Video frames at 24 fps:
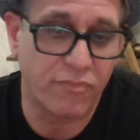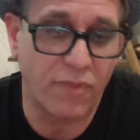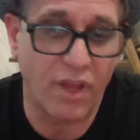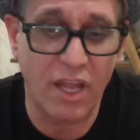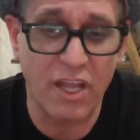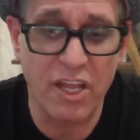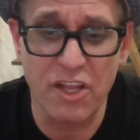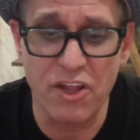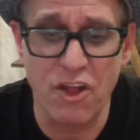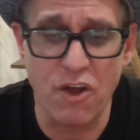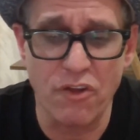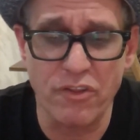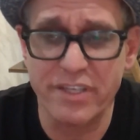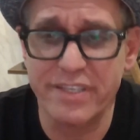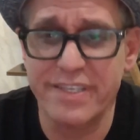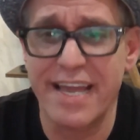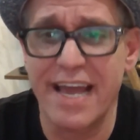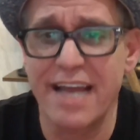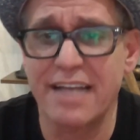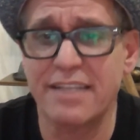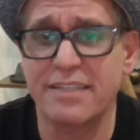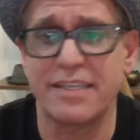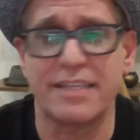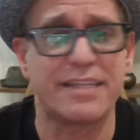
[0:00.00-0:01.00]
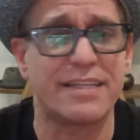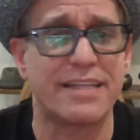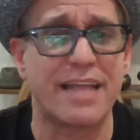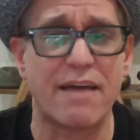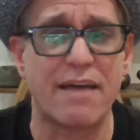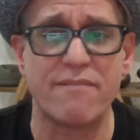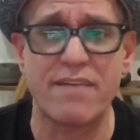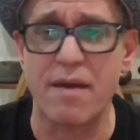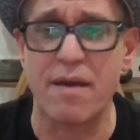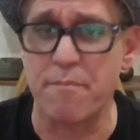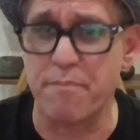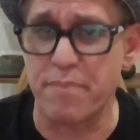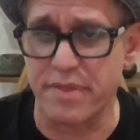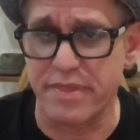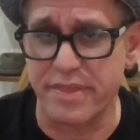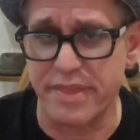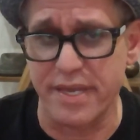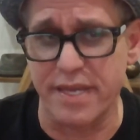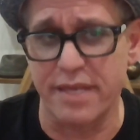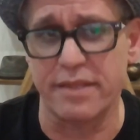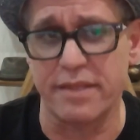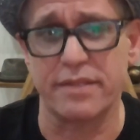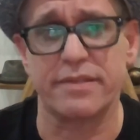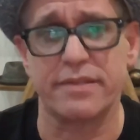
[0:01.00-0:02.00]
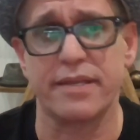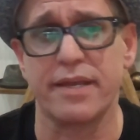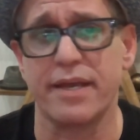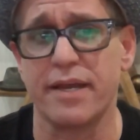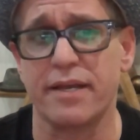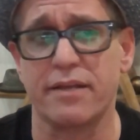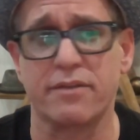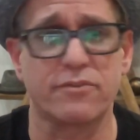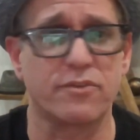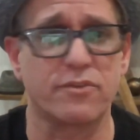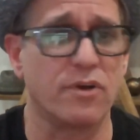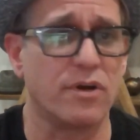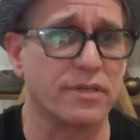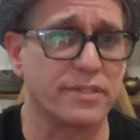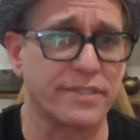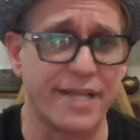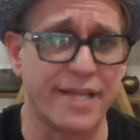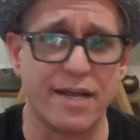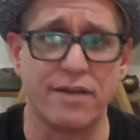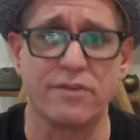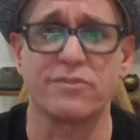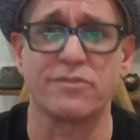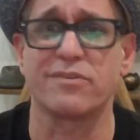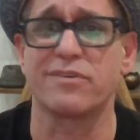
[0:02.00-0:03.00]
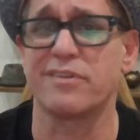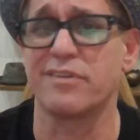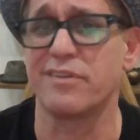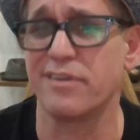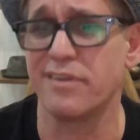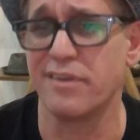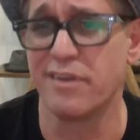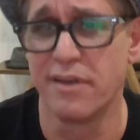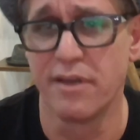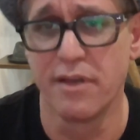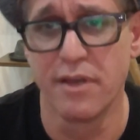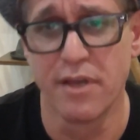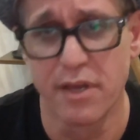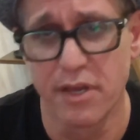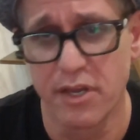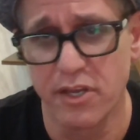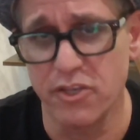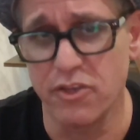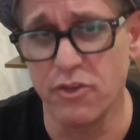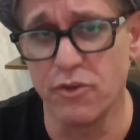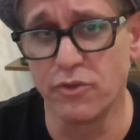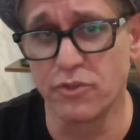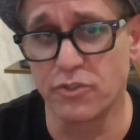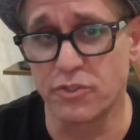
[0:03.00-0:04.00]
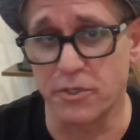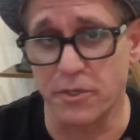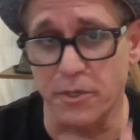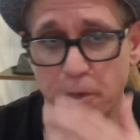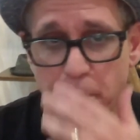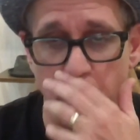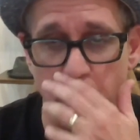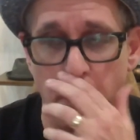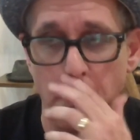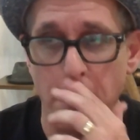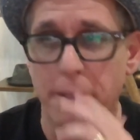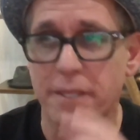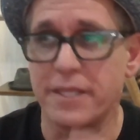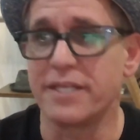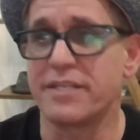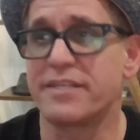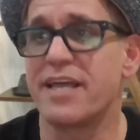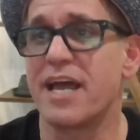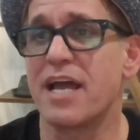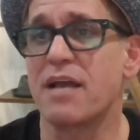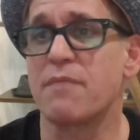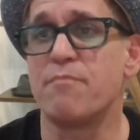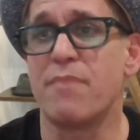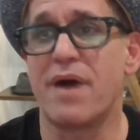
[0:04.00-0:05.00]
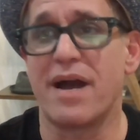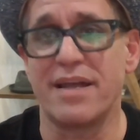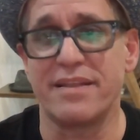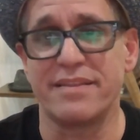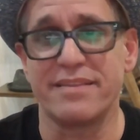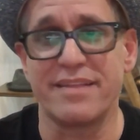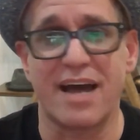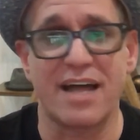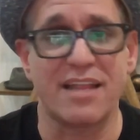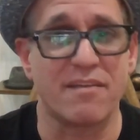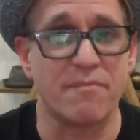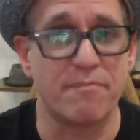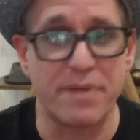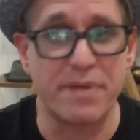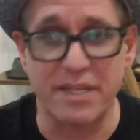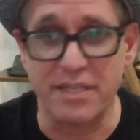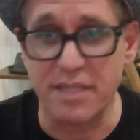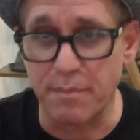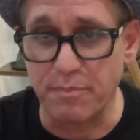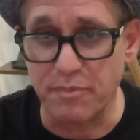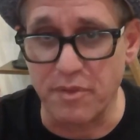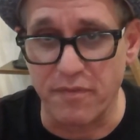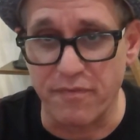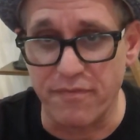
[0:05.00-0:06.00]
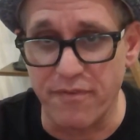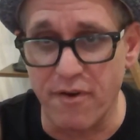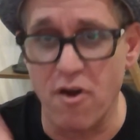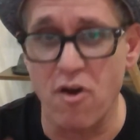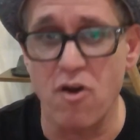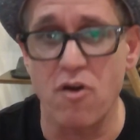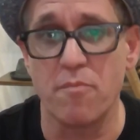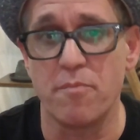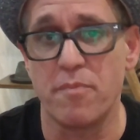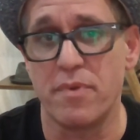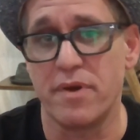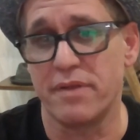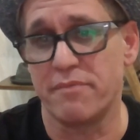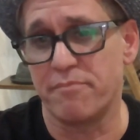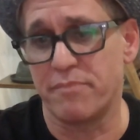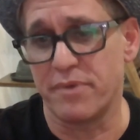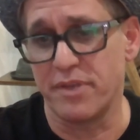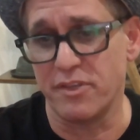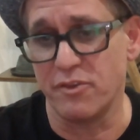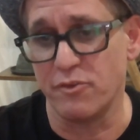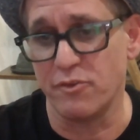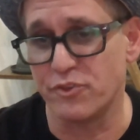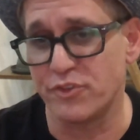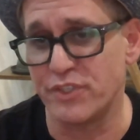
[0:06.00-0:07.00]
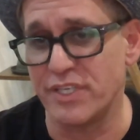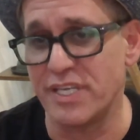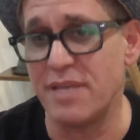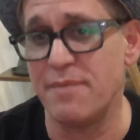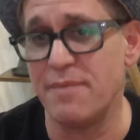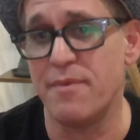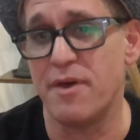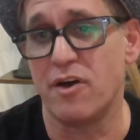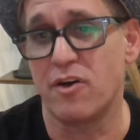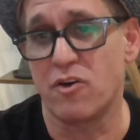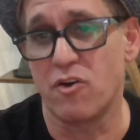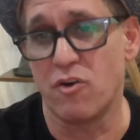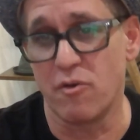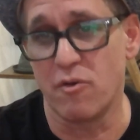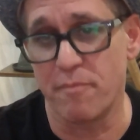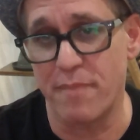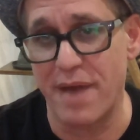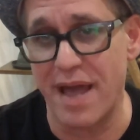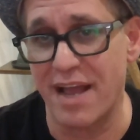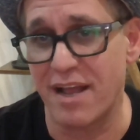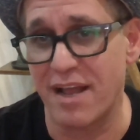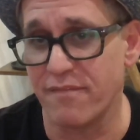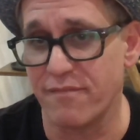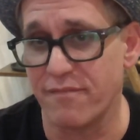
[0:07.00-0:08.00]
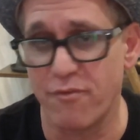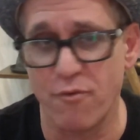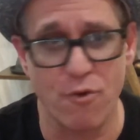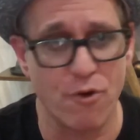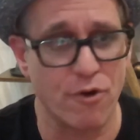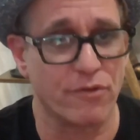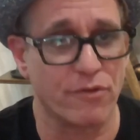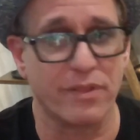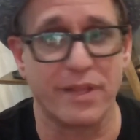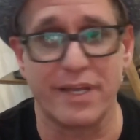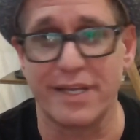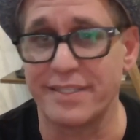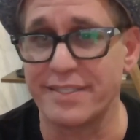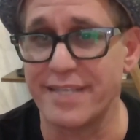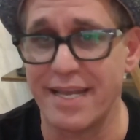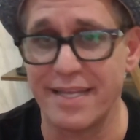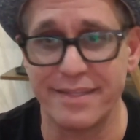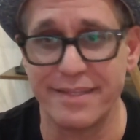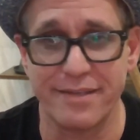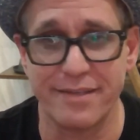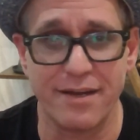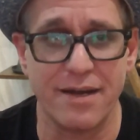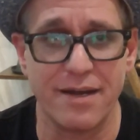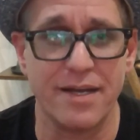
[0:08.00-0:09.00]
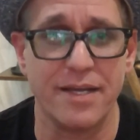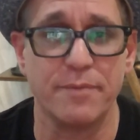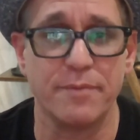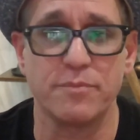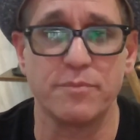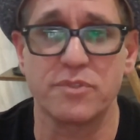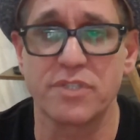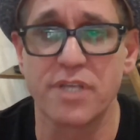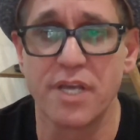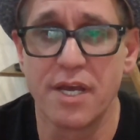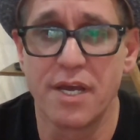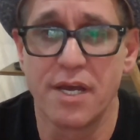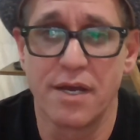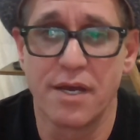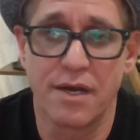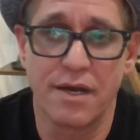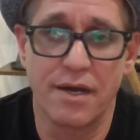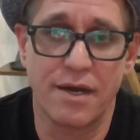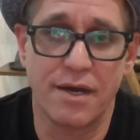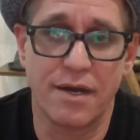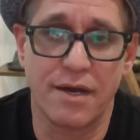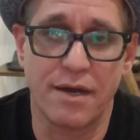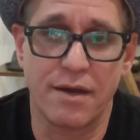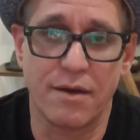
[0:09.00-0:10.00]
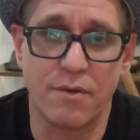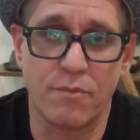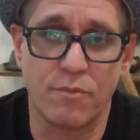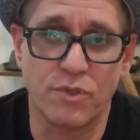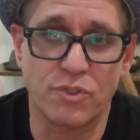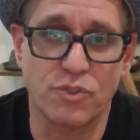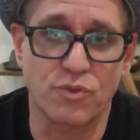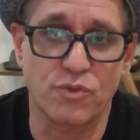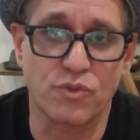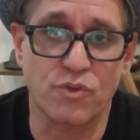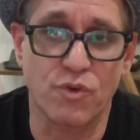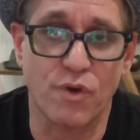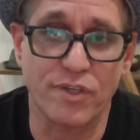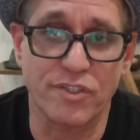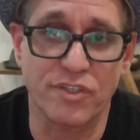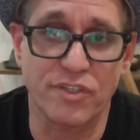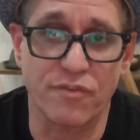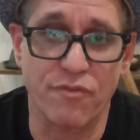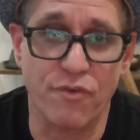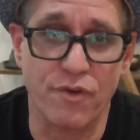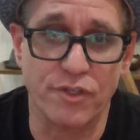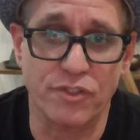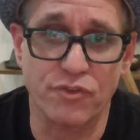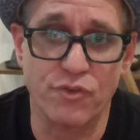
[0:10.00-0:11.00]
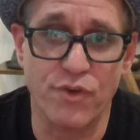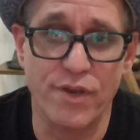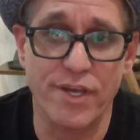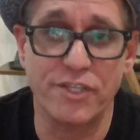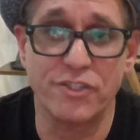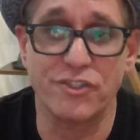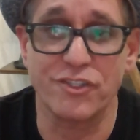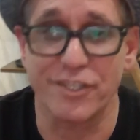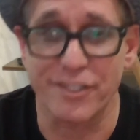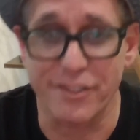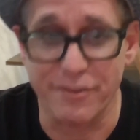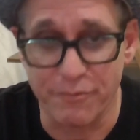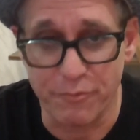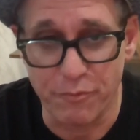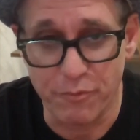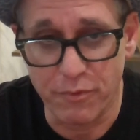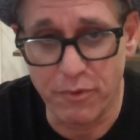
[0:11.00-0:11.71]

The tech didn't have empathy. The tech talked down to the user. The tech might not have picked up the phone, but used email going back and forth like 10 times, which is causing frustration.